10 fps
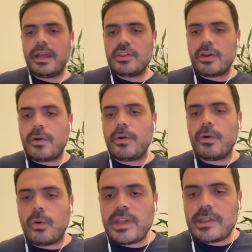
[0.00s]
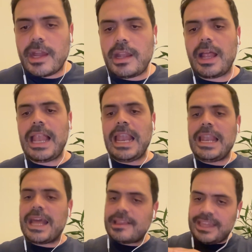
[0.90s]
So we said,
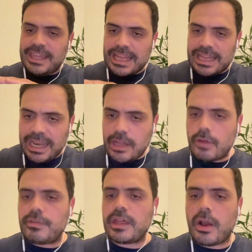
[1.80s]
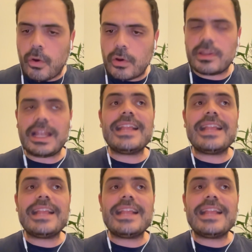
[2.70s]
let's get rid of the cost.